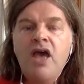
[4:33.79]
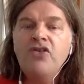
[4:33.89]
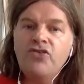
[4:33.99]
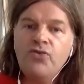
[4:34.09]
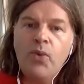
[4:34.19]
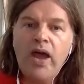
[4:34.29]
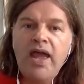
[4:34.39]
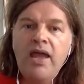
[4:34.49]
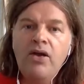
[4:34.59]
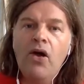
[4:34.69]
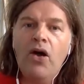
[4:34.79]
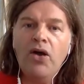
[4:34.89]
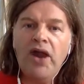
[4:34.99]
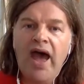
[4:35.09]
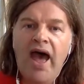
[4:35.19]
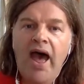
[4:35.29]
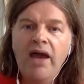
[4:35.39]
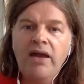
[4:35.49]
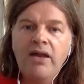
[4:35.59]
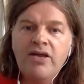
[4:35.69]
Swaying on
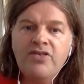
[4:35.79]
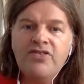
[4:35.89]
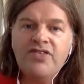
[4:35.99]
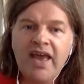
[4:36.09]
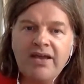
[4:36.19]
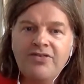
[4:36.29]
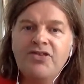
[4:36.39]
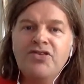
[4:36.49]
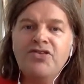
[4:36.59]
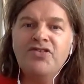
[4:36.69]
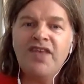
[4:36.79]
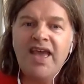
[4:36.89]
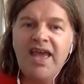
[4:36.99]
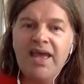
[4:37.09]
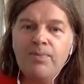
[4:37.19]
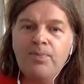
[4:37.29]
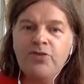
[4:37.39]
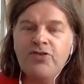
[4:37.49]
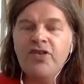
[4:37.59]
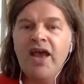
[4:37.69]
Anne Sexton's
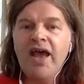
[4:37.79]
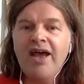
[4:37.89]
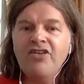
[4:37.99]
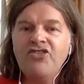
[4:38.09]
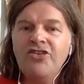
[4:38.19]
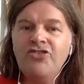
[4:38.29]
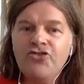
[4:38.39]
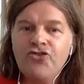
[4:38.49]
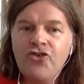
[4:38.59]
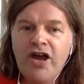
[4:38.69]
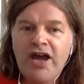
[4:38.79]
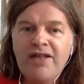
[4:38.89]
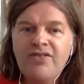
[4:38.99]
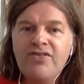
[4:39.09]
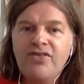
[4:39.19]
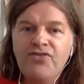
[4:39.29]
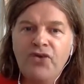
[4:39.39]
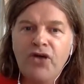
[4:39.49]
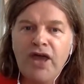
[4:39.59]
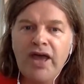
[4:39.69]
hips as she strides the
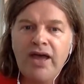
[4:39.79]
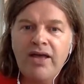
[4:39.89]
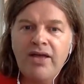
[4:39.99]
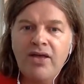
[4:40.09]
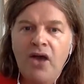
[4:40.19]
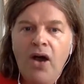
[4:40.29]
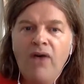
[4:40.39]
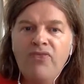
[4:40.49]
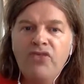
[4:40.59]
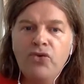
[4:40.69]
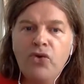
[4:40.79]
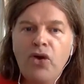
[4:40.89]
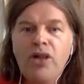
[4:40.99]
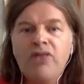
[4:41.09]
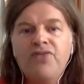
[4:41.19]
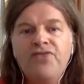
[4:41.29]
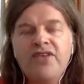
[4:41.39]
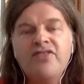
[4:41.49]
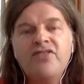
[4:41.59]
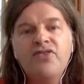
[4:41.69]
foyer of the Royal
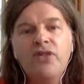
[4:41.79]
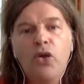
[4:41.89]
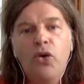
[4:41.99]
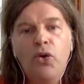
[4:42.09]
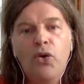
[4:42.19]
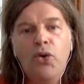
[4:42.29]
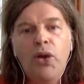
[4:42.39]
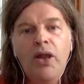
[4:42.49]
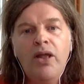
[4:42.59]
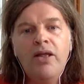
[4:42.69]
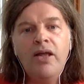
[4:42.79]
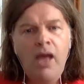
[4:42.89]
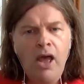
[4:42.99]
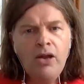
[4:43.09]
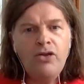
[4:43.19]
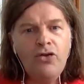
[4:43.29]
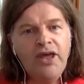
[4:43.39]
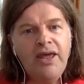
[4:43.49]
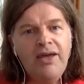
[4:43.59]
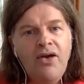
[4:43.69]
Festival Hall,
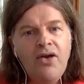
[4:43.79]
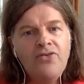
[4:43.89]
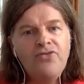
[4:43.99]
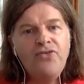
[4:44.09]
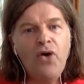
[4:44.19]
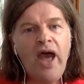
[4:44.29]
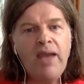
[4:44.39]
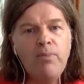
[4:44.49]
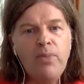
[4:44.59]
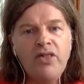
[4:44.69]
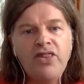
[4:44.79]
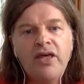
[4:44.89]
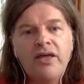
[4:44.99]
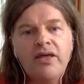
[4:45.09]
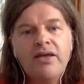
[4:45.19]
looking for a mother